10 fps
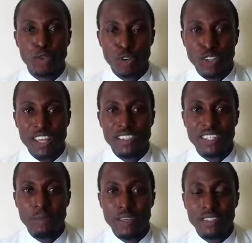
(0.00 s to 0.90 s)
we're going to answer
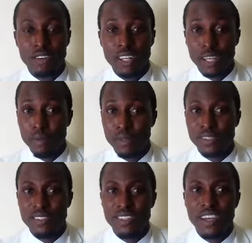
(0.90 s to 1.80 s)
them as God help
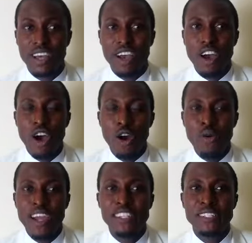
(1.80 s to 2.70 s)
us.
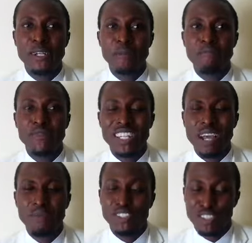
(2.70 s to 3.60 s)
Alright, today
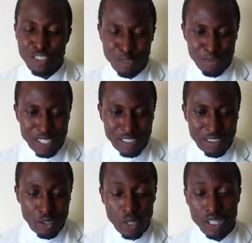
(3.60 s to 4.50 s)
I'm just going to be
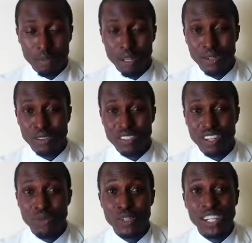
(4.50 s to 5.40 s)
talking about
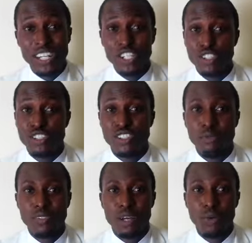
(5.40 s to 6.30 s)

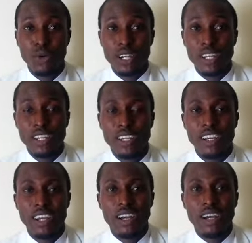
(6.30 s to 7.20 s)
relationship that work.
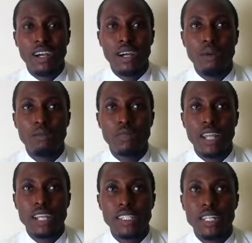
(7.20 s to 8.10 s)

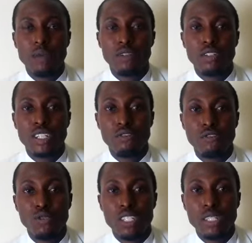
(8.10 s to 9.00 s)
Like I said, I'm going to give
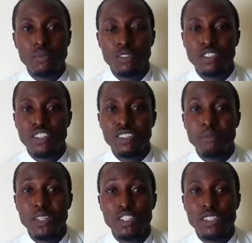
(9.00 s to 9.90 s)
few tips, not just the
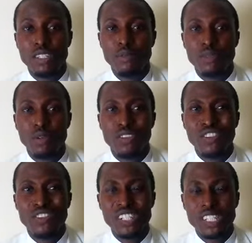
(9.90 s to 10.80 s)
major tips, but
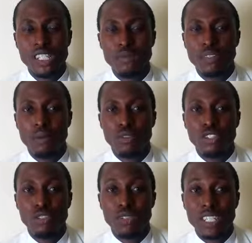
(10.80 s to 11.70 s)
3 tips I'm
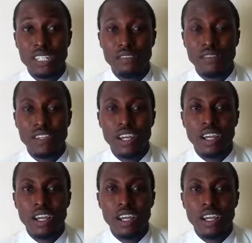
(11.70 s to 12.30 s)
going to give.